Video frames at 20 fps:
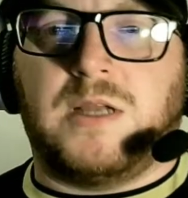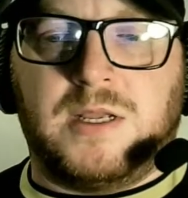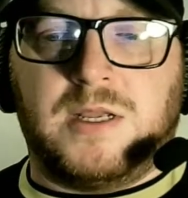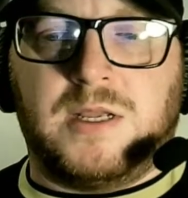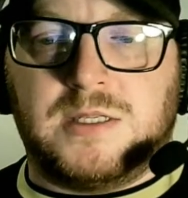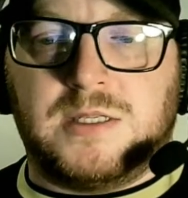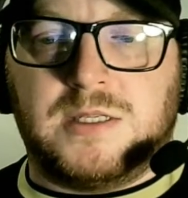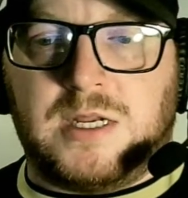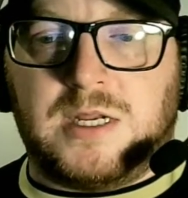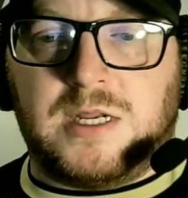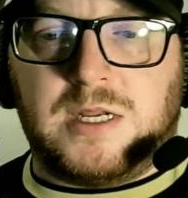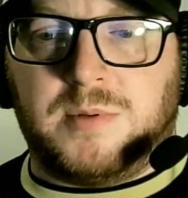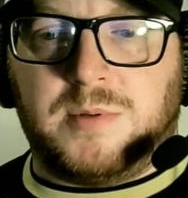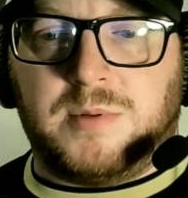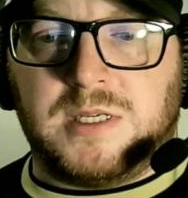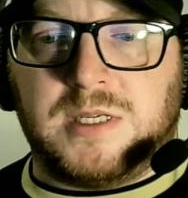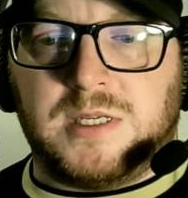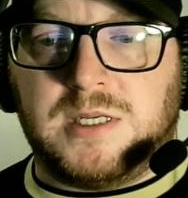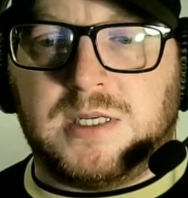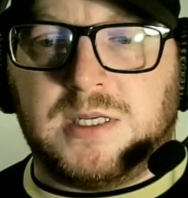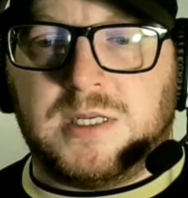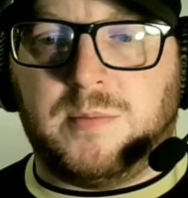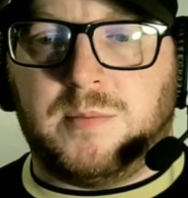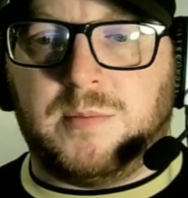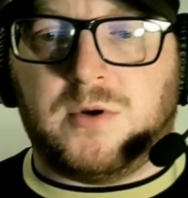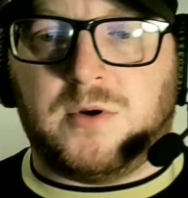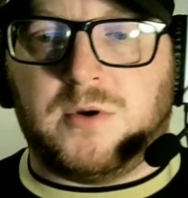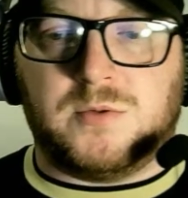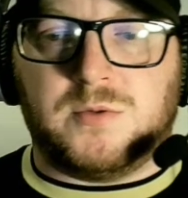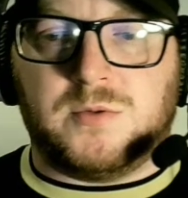playing silly buggers with me.
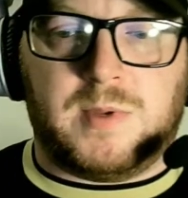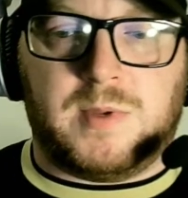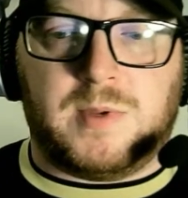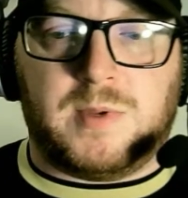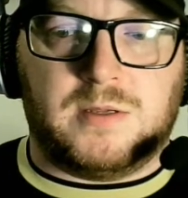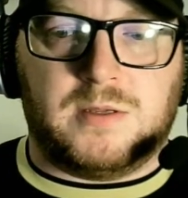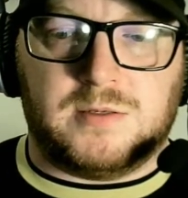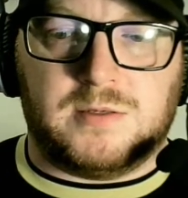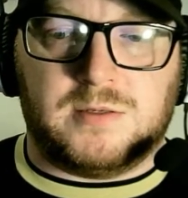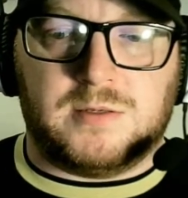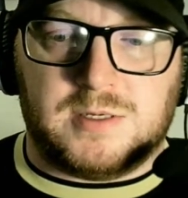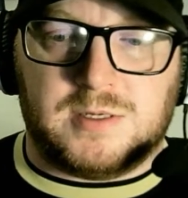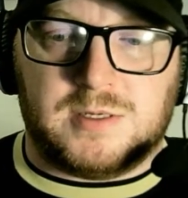So